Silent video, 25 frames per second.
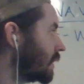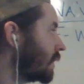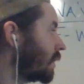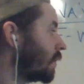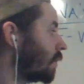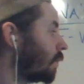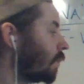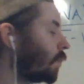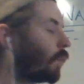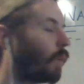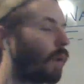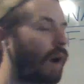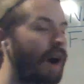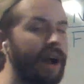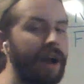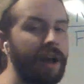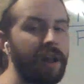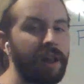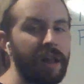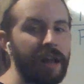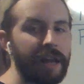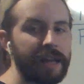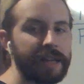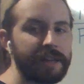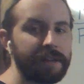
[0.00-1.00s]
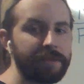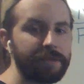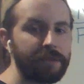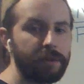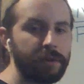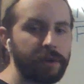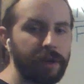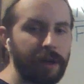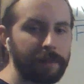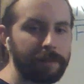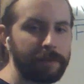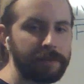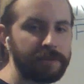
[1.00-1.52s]
while I give you an
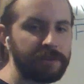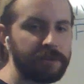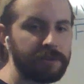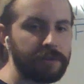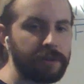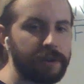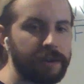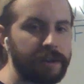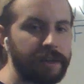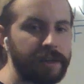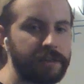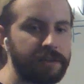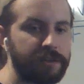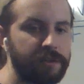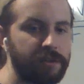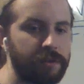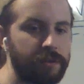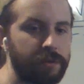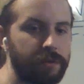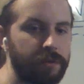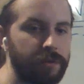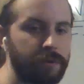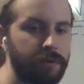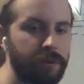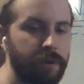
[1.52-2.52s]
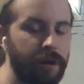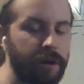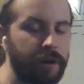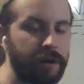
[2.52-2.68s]
opportunity to